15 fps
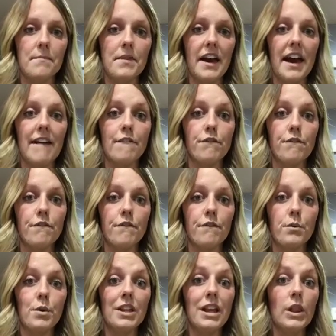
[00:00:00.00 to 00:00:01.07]
They have
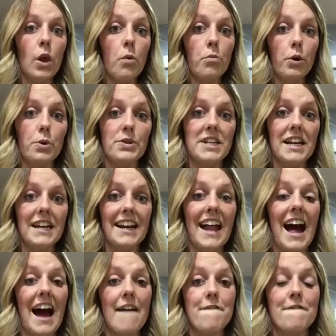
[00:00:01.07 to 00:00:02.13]
really low protein and
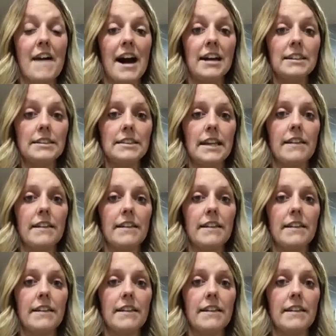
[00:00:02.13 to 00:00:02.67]
high fats